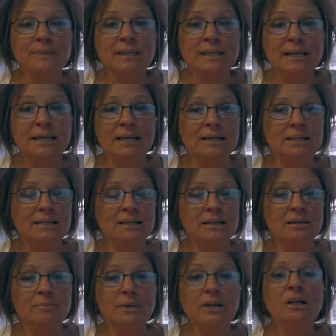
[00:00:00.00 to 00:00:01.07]
And the
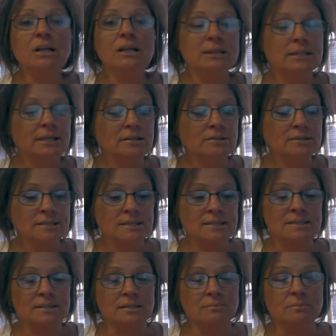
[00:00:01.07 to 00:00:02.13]
American legal
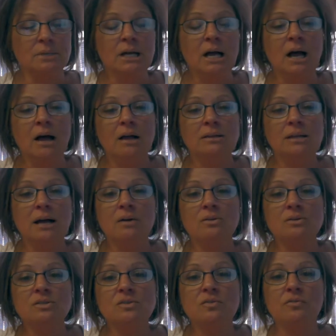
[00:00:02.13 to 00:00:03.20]
system
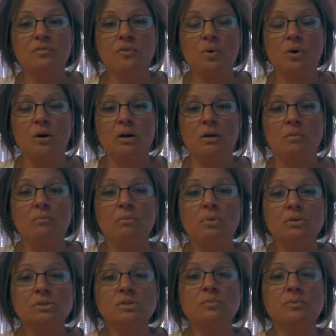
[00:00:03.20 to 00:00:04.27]
allows for
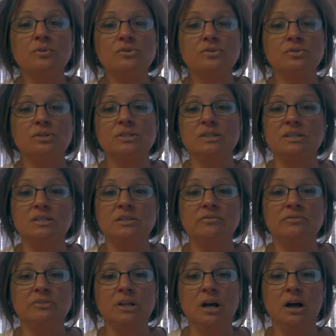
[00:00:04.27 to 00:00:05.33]
multiple sources
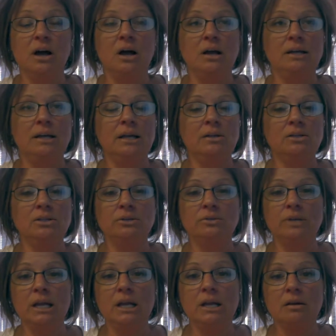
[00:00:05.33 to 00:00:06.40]
of law,
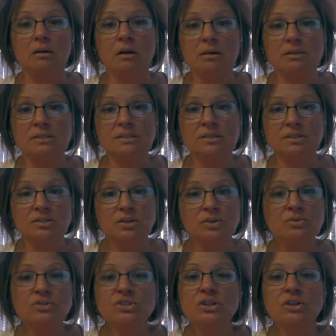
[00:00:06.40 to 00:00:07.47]
including
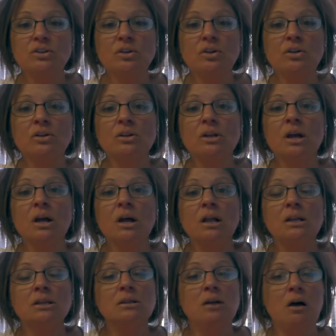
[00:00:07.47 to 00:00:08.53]
constitutional
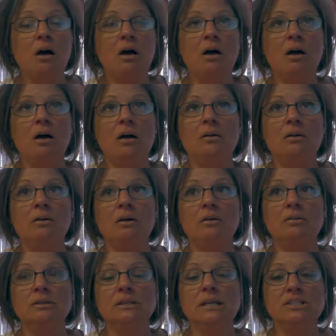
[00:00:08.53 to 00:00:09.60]
law,
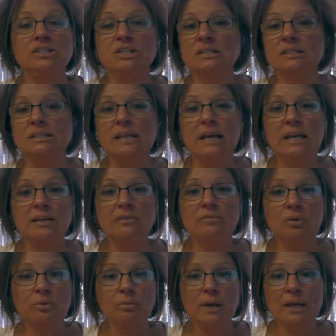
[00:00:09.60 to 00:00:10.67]
legislative
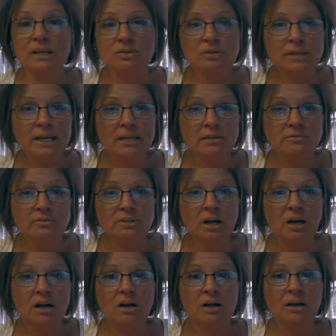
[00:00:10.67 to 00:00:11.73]
or regulative
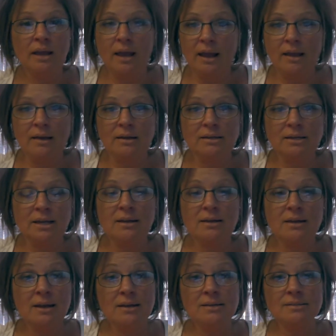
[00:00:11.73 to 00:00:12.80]
law, and
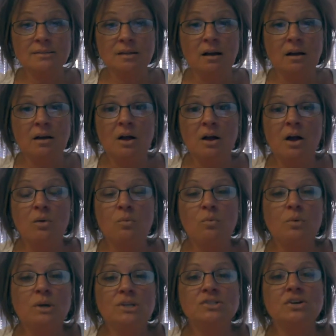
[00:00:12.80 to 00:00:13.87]
case law,
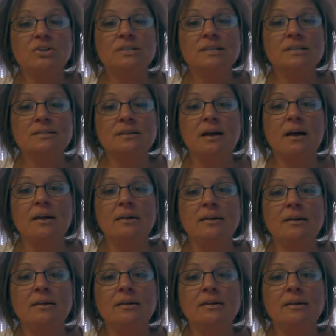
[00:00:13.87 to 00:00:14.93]
which are
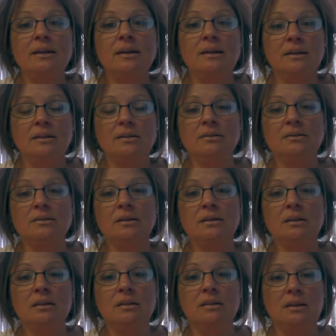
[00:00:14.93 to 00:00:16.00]
decided in
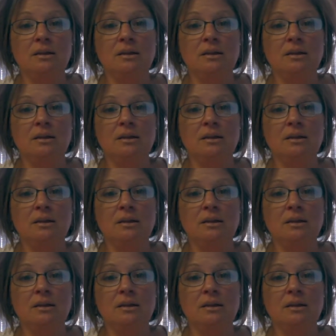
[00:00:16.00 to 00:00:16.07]
the